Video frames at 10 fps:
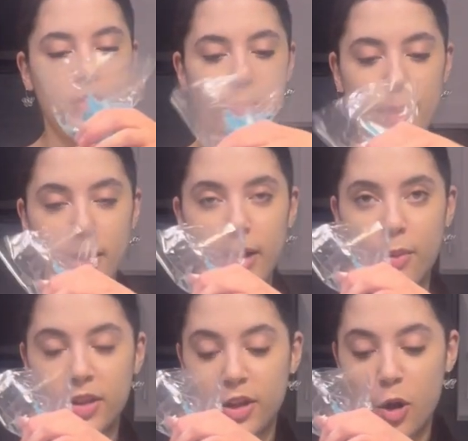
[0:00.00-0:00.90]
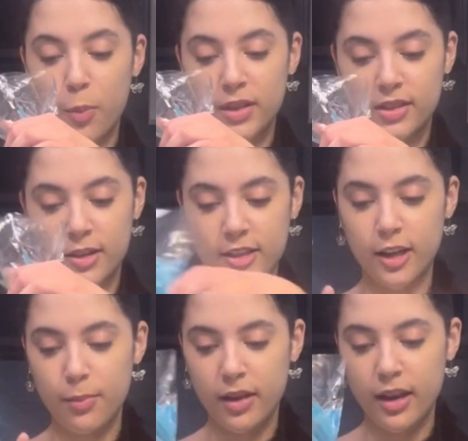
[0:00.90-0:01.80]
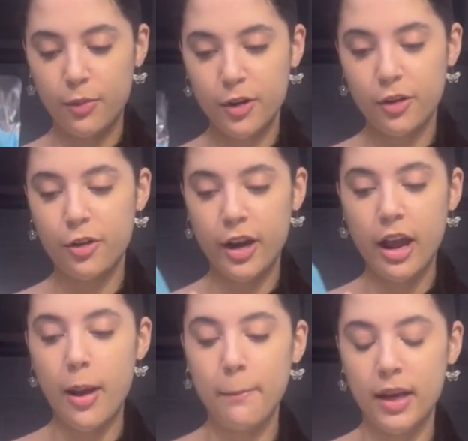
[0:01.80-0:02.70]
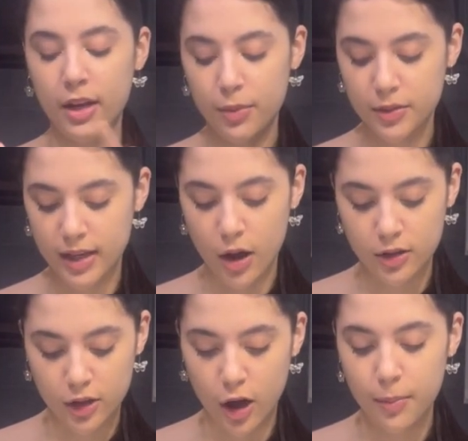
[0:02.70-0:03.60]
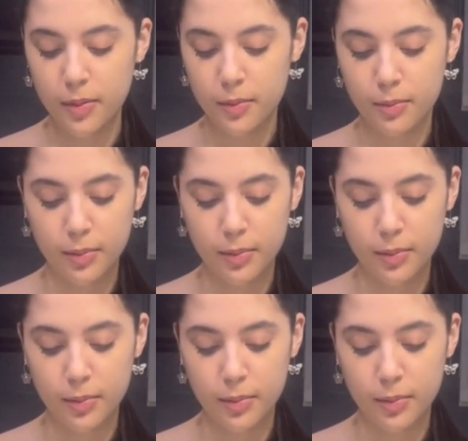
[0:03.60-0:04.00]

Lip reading: piping bag with the open star tip, and we're going to create a mini rosette on top